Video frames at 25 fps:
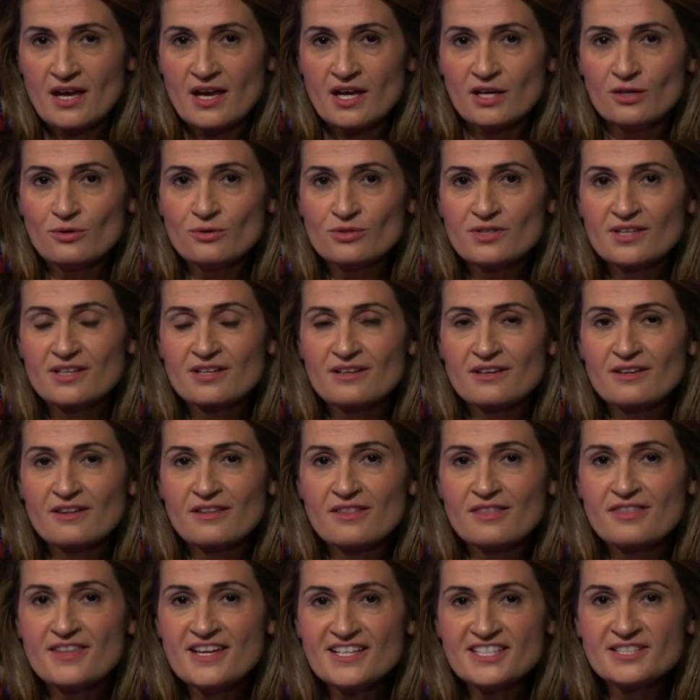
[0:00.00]
Look,
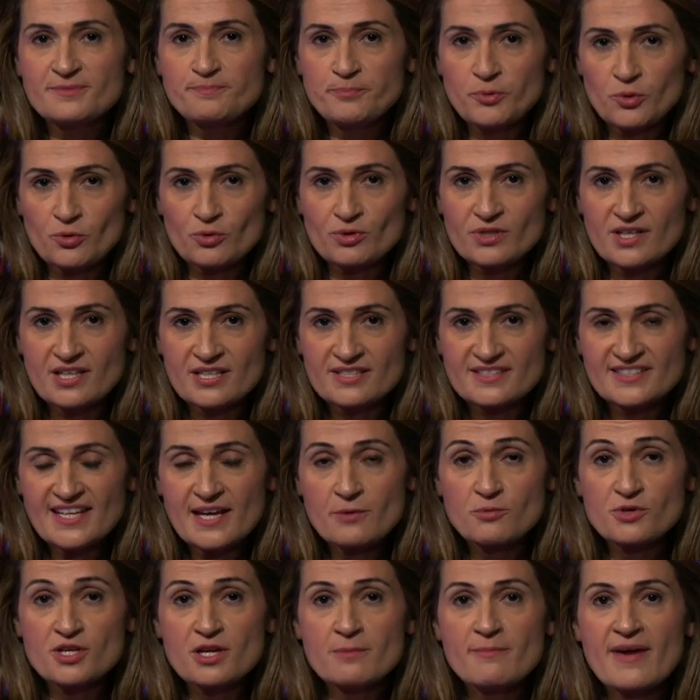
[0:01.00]
this book, See
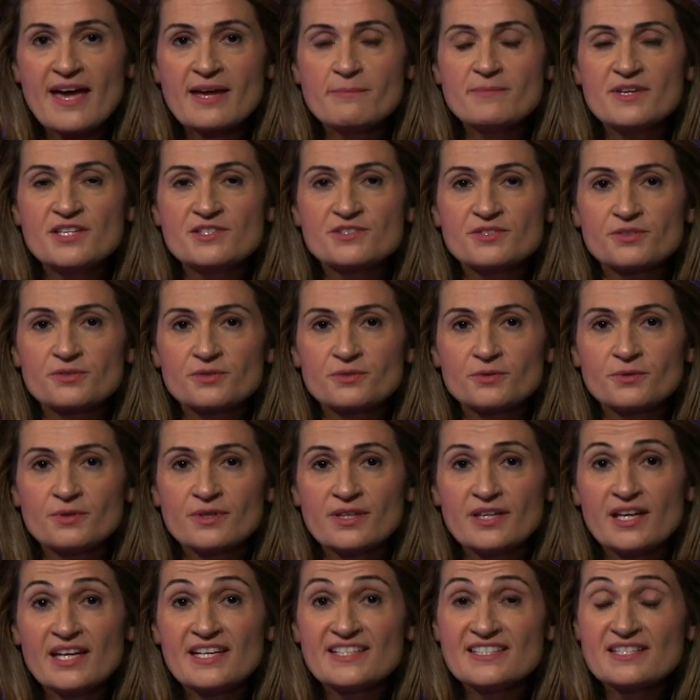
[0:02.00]
What You Made Me Do,
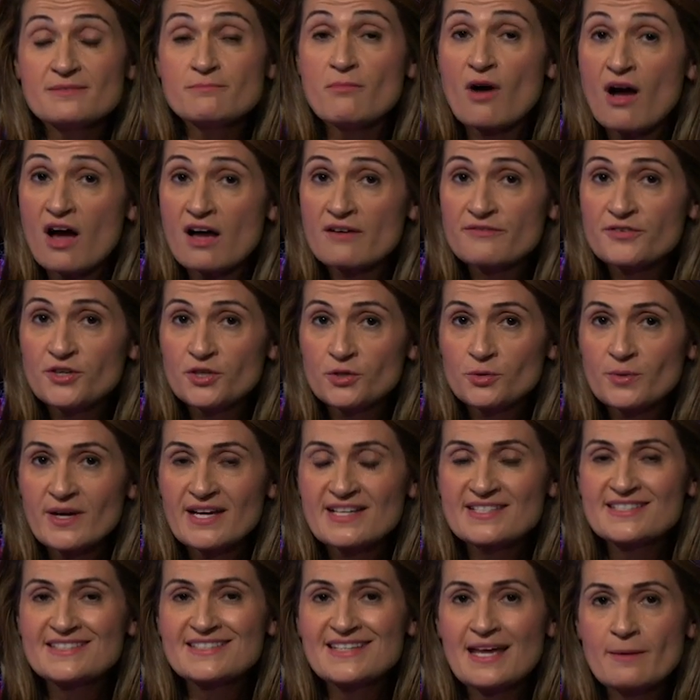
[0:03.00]
is in my view a
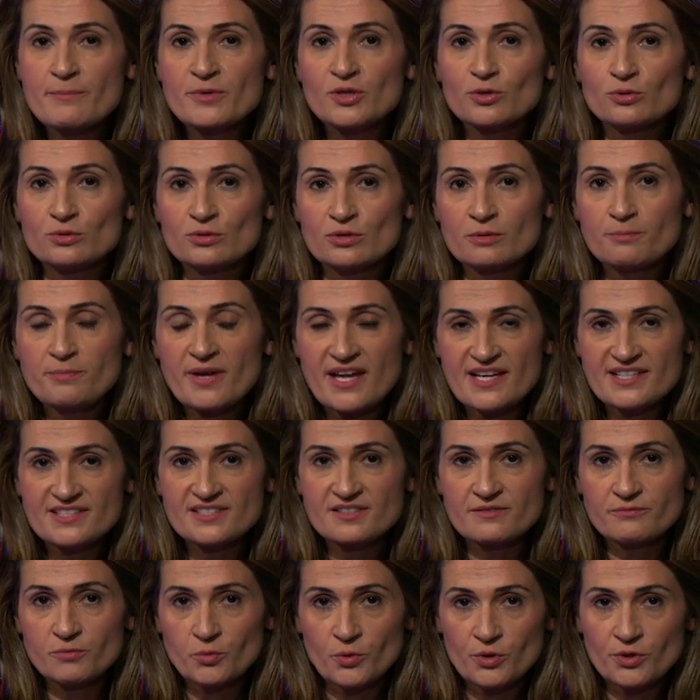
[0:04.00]
seminal piece
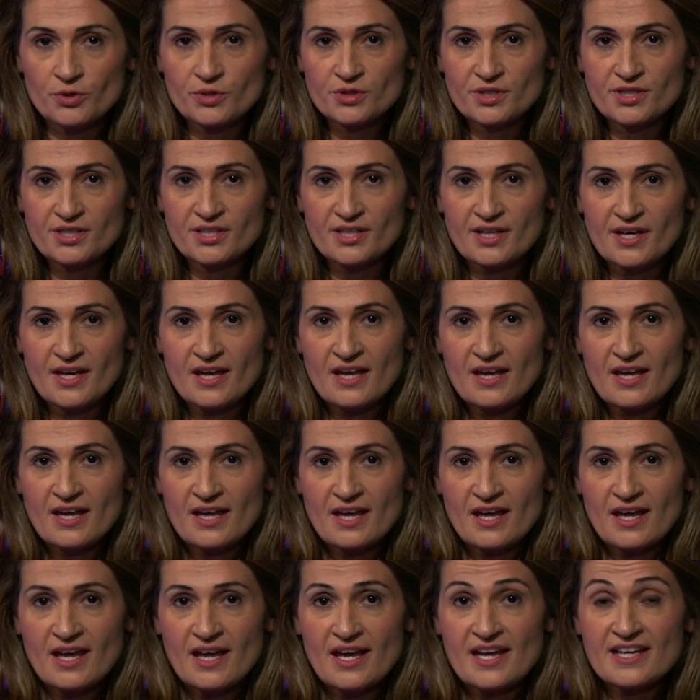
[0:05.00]
of work.
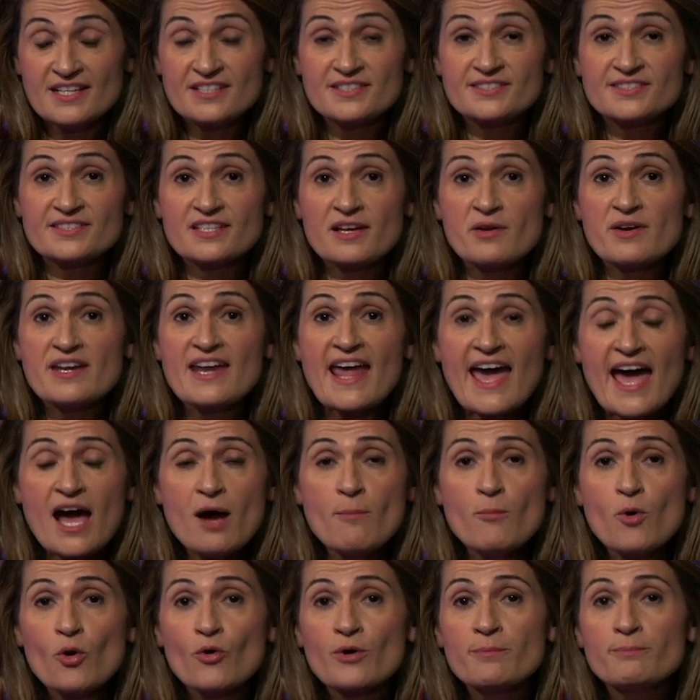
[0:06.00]
It is now
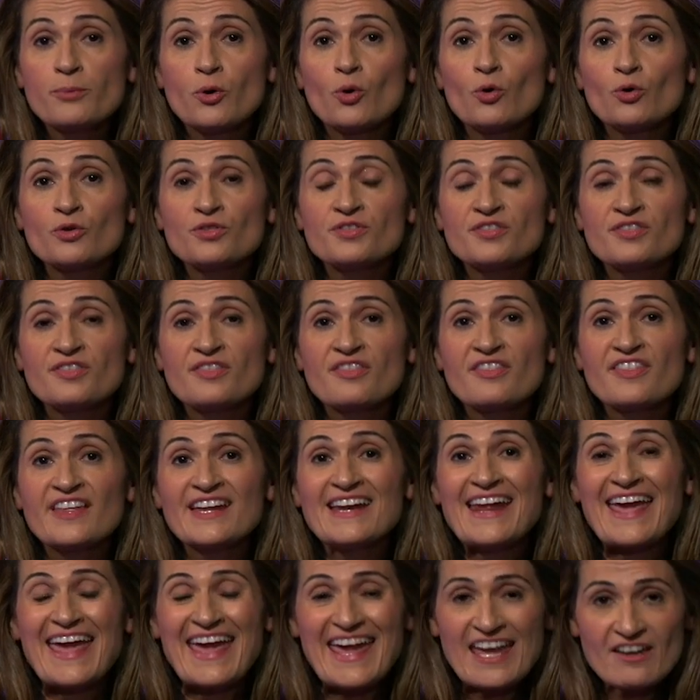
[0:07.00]
more important than
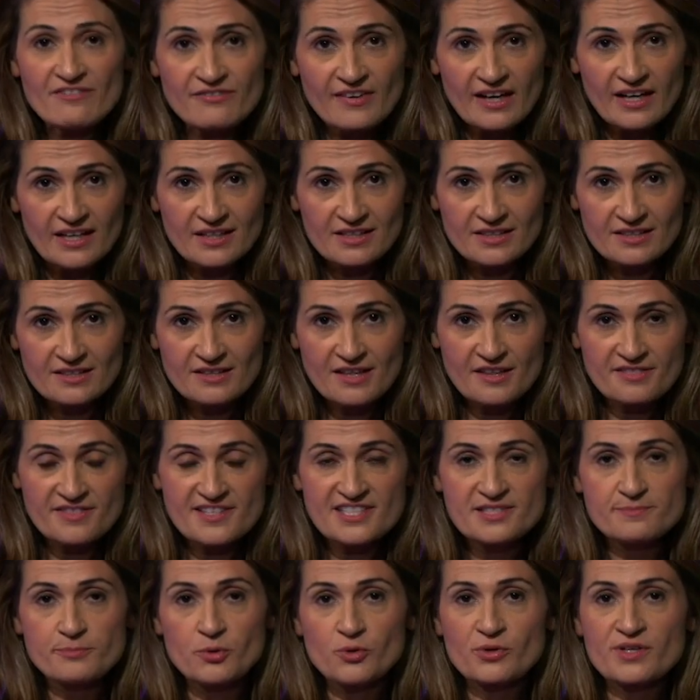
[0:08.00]
ever that
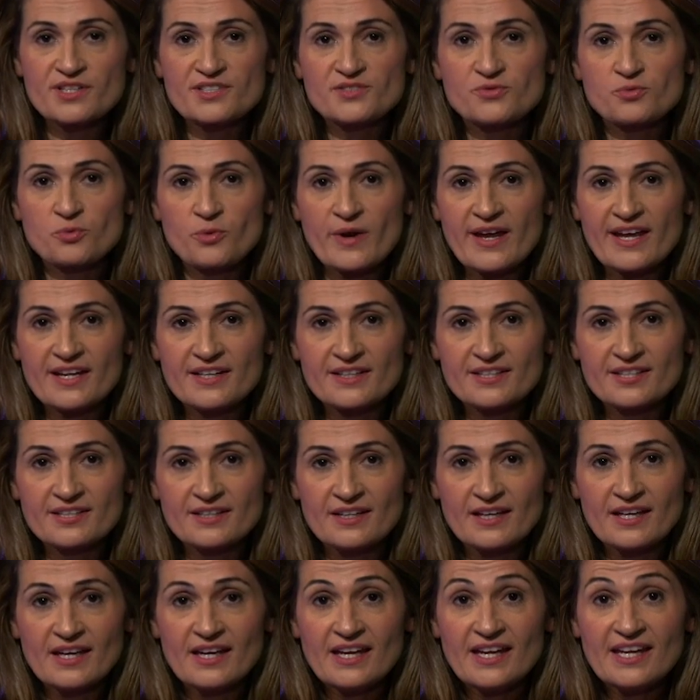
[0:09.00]
this book is read.
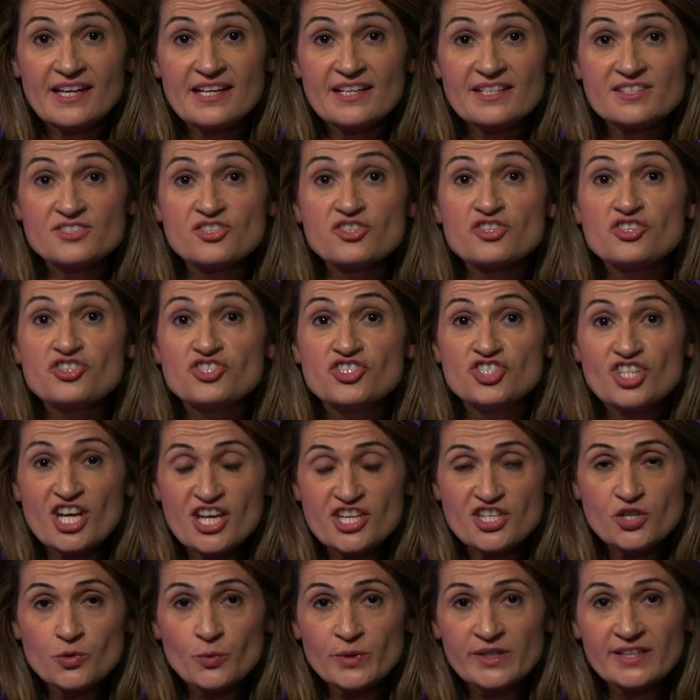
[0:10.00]
It is
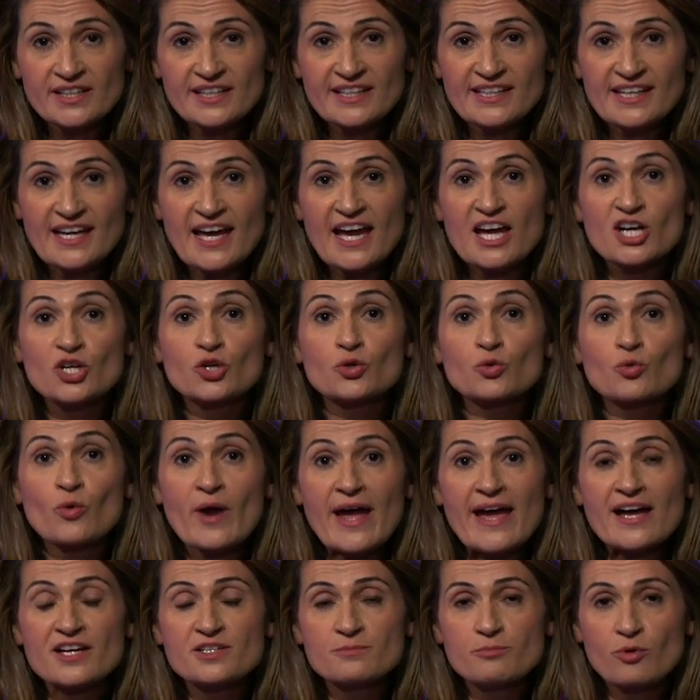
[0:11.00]
genuinely a
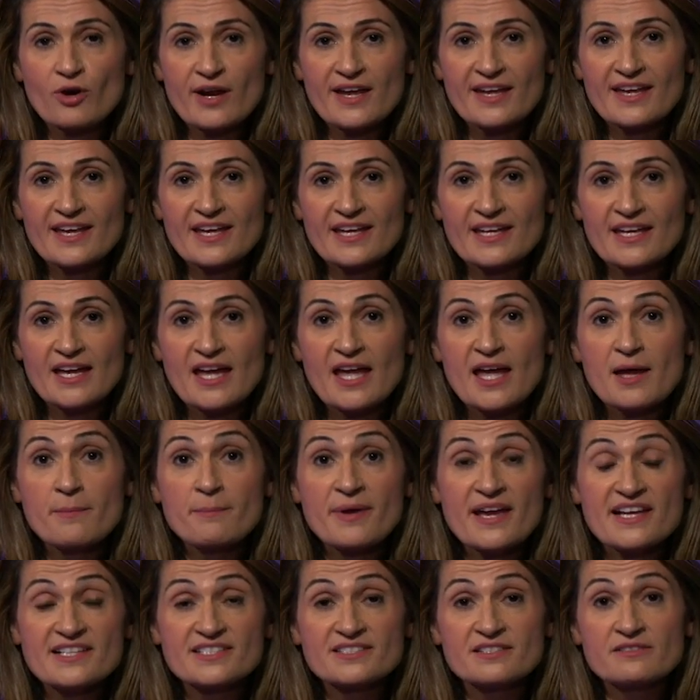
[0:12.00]
groundbreaking
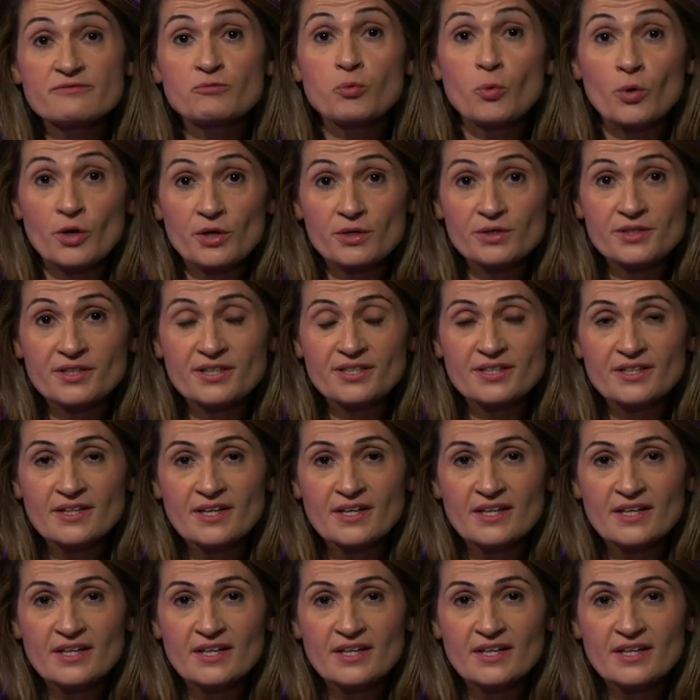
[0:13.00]
piece of work.